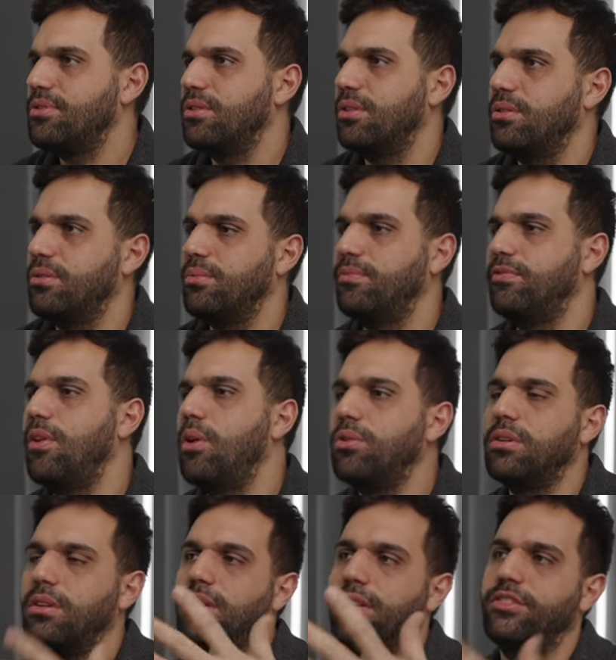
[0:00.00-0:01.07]
so
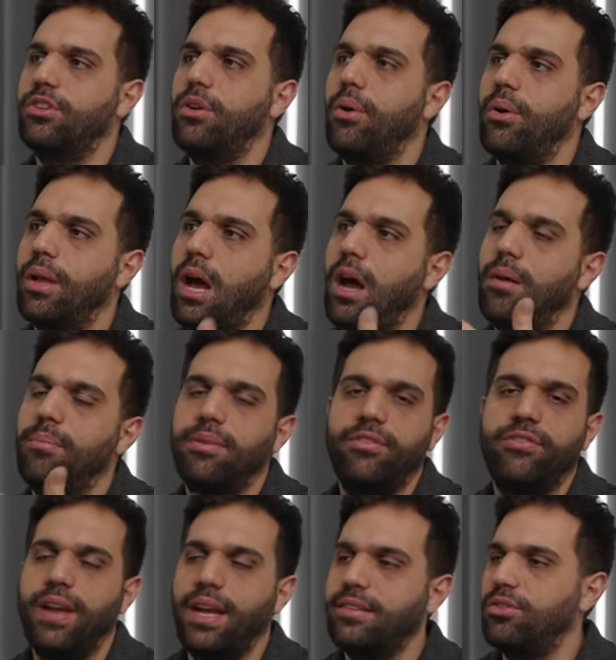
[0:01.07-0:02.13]
vocal is going up,
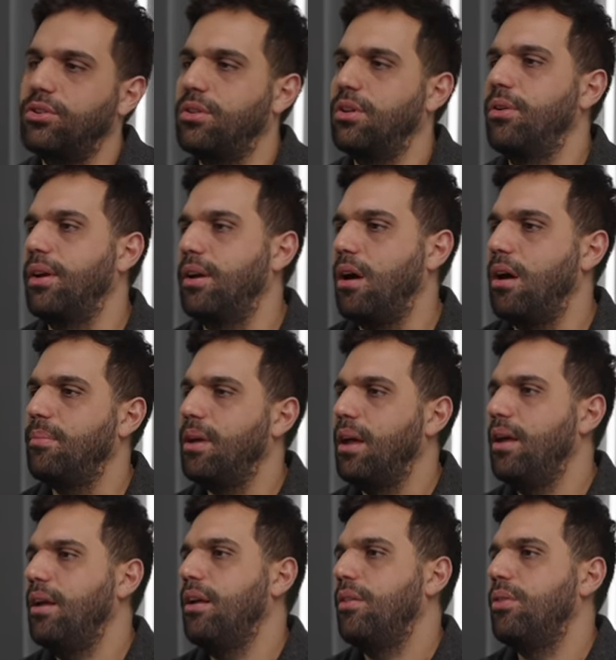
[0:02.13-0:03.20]
effects are going up,
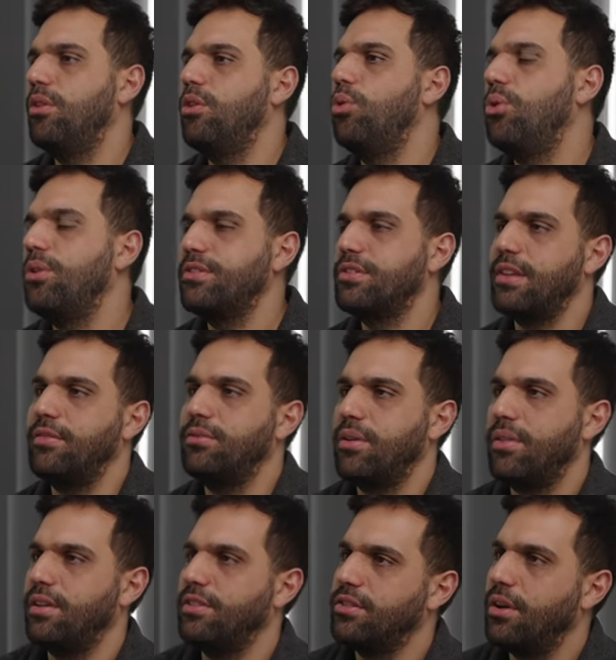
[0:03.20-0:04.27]
the noise,
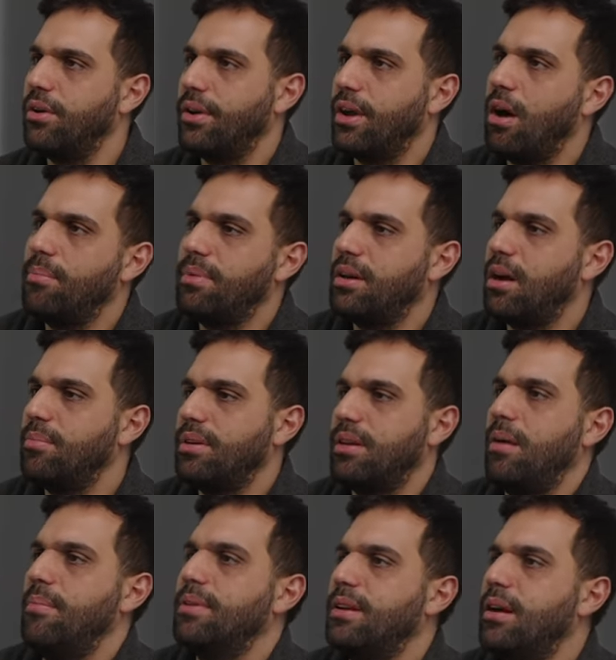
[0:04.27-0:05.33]
everything is going up and up and
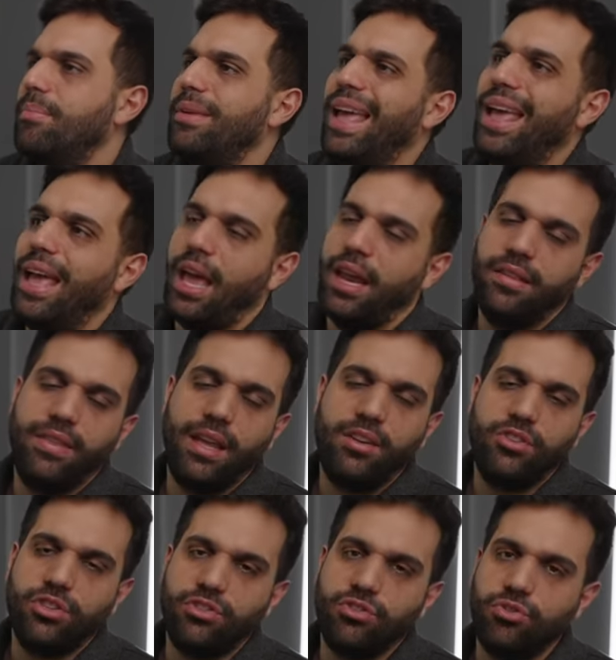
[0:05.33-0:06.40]
up and up, and it
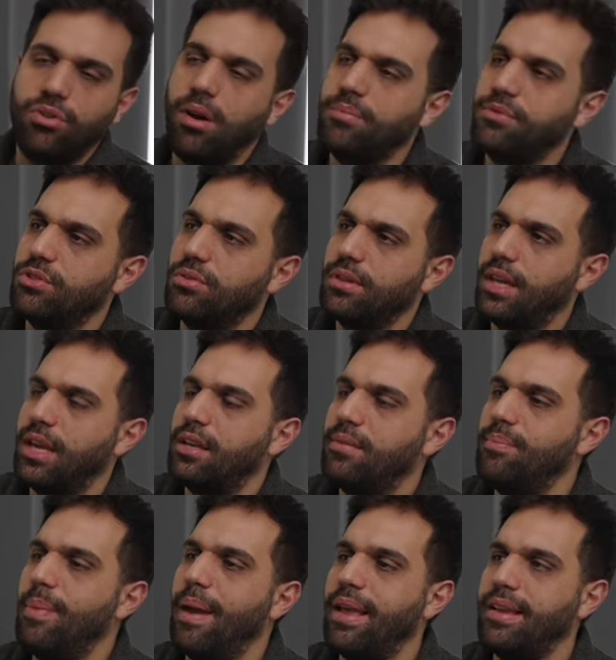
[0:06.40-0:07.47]
then just drops to
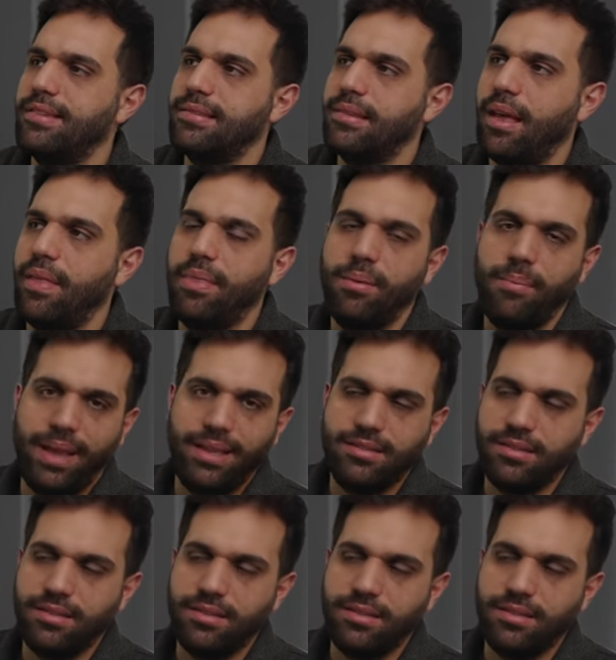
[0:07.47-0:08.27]
kick, bass, and the main